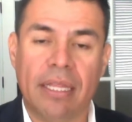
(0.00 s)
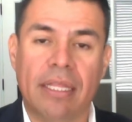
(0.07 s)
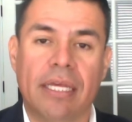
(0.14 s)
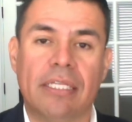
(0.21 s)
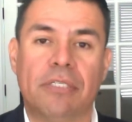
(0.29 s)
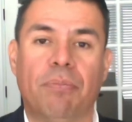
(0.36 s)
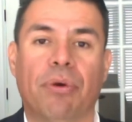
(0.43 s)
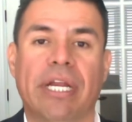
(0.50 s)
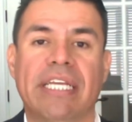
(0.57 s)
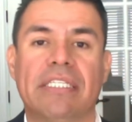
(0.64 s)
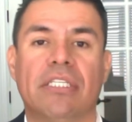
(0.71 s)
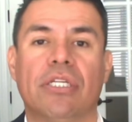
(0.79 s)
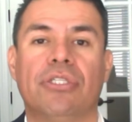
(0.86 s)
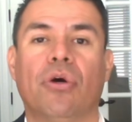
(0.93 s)
This
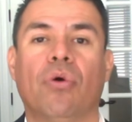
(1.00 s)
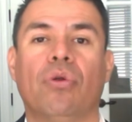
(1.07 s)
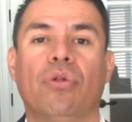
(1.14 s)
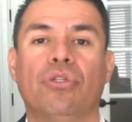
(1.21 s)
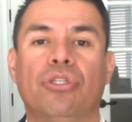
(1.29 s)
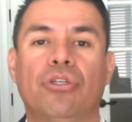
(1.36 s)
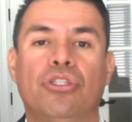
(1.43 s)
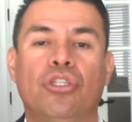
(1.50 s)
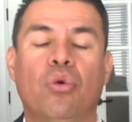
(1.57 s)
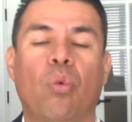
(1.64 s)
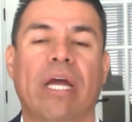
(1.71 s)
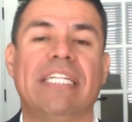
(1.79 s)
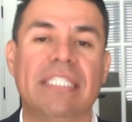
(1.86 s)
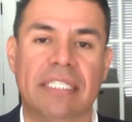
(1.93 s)
brings the total to
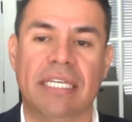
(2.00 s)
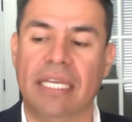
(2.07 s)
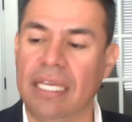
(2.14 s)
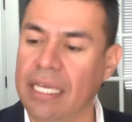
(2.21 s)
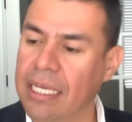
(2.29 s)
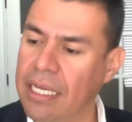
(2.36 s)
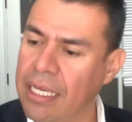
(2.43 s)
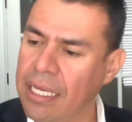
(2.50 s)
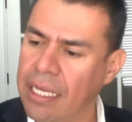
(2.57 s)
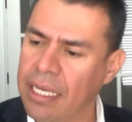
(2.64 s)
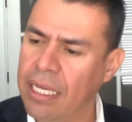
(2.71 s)
22